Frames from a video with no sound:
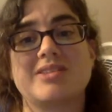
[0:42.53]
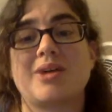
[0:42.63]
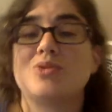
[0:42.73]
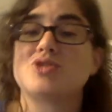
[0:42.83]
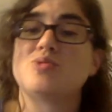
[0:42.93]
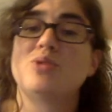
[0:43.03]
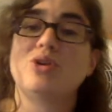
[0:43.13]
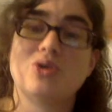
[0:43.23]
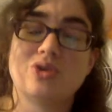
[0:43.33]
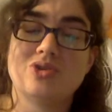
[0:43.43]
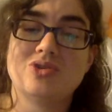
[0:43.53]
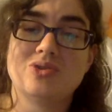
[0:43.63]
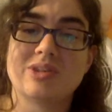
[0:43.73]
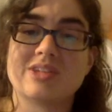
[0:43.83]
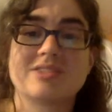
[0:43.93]
I wish we could
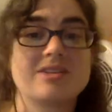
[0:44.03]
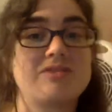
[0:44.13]
do this. If